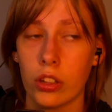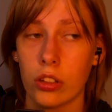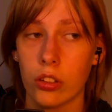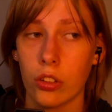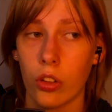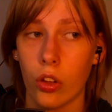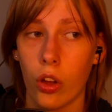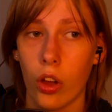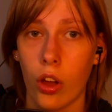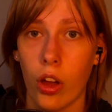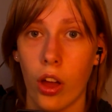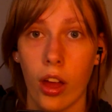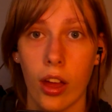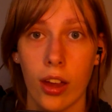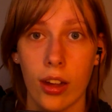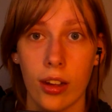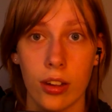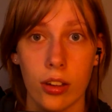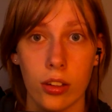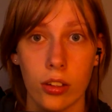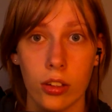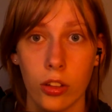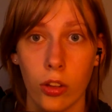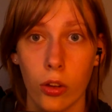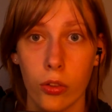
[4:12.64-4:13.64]
and
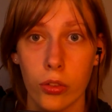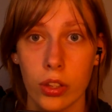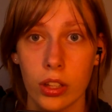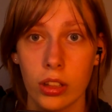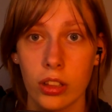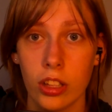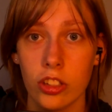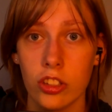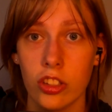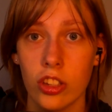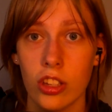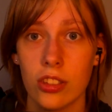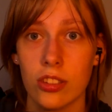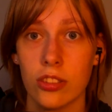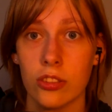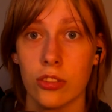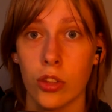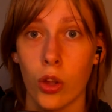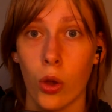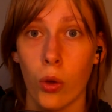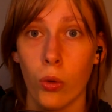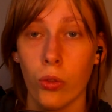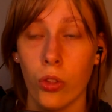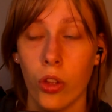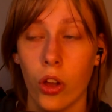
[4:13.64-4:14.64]
clothing glitches
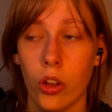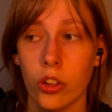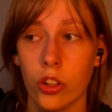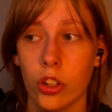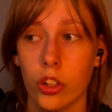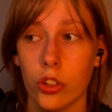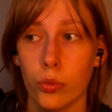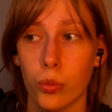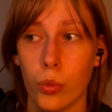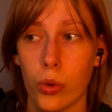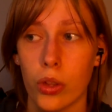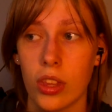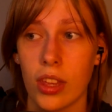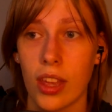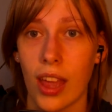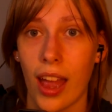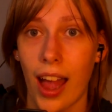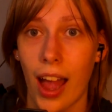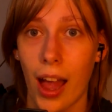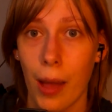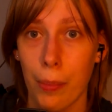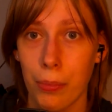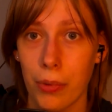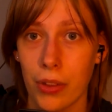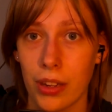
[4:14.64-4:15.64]
no longer really
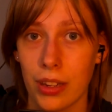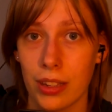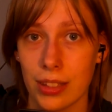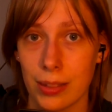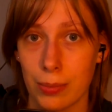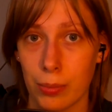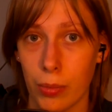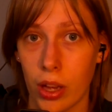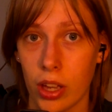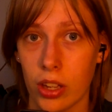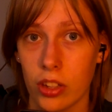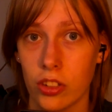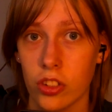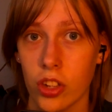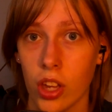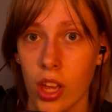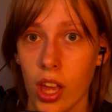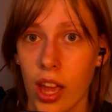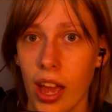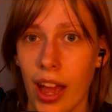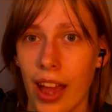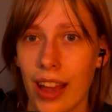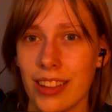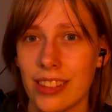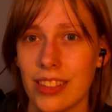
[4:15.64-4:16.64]
happen as much
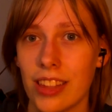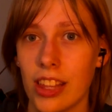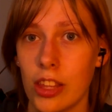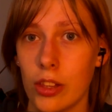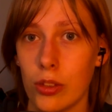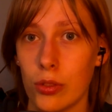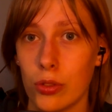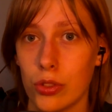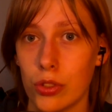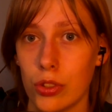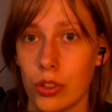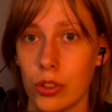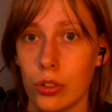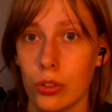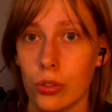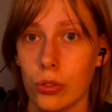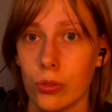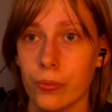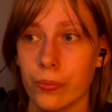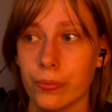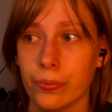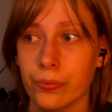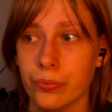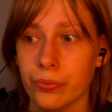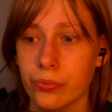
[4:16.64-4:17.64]
as they used to.
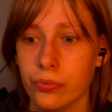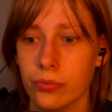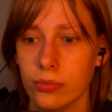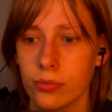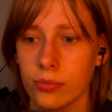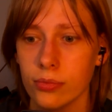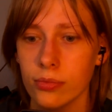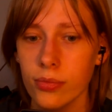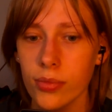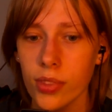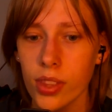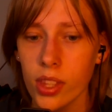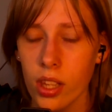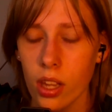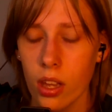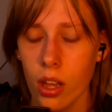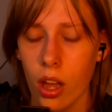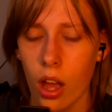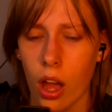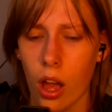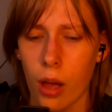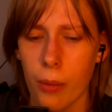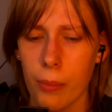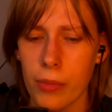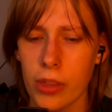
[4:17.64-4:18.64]

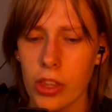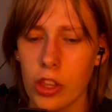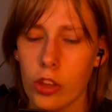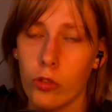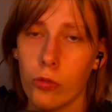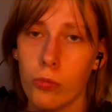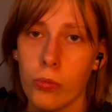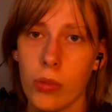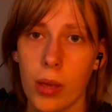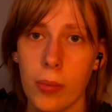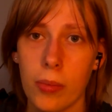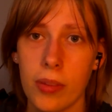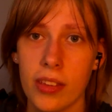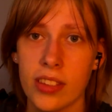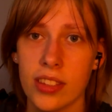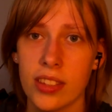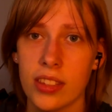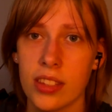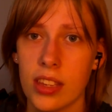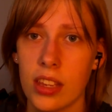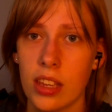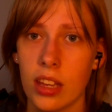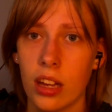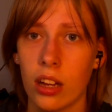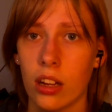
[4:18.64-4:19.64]
You'll maybe
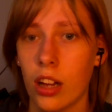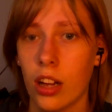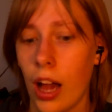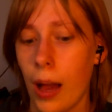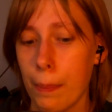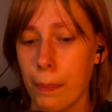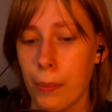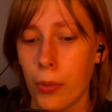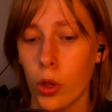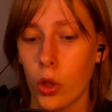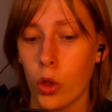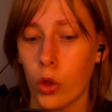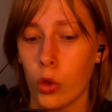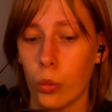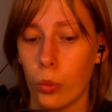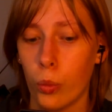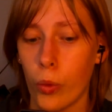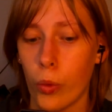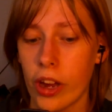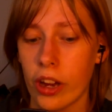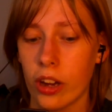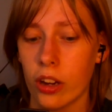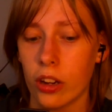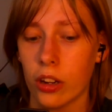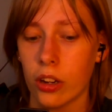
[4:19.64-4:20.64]
see a couple
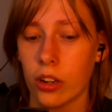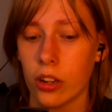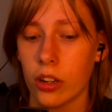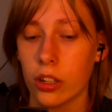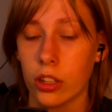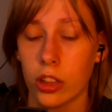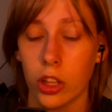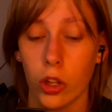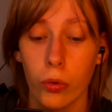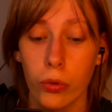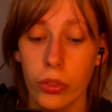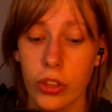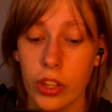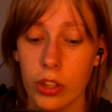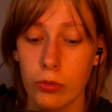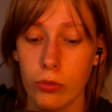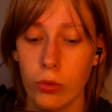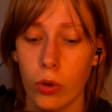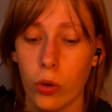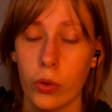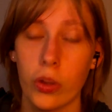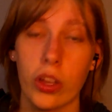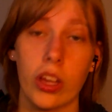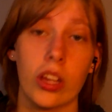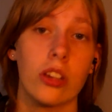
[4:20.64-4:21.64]
where clothing will
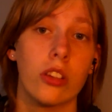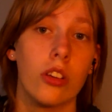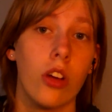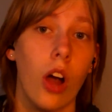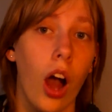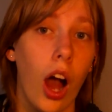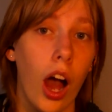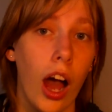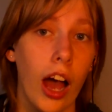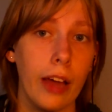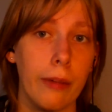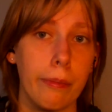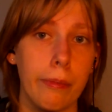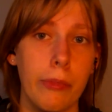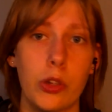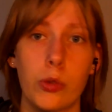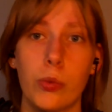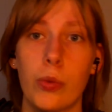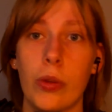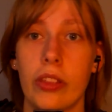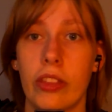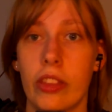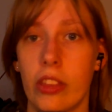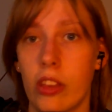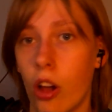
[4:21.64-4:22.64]
get caught
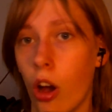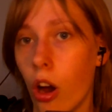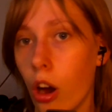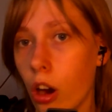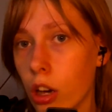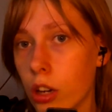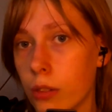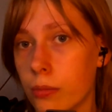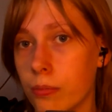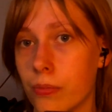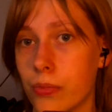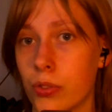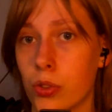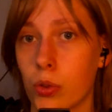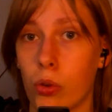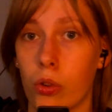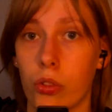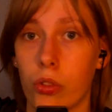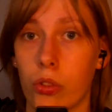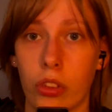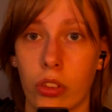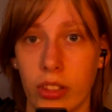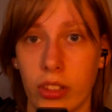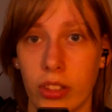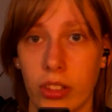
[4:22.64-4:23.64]
between the arms or the
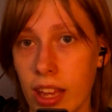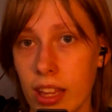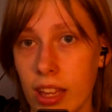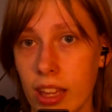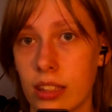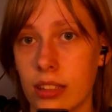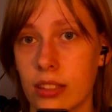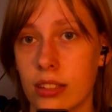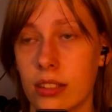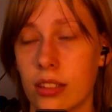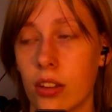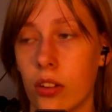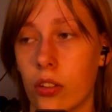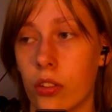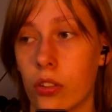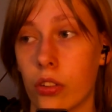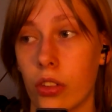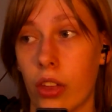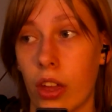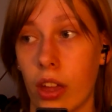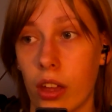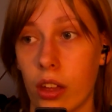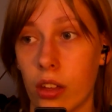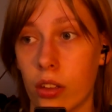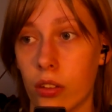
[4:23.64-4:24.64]
legs
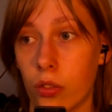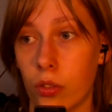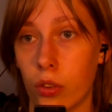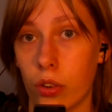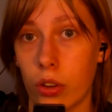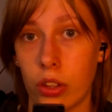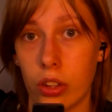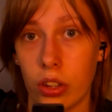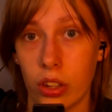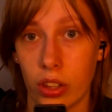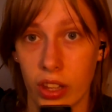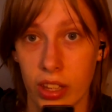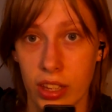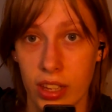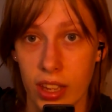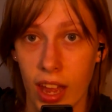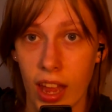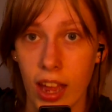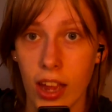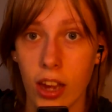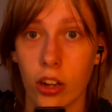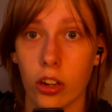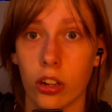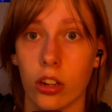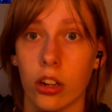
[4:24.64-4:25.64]
or in like
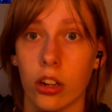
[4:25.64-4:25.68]
hair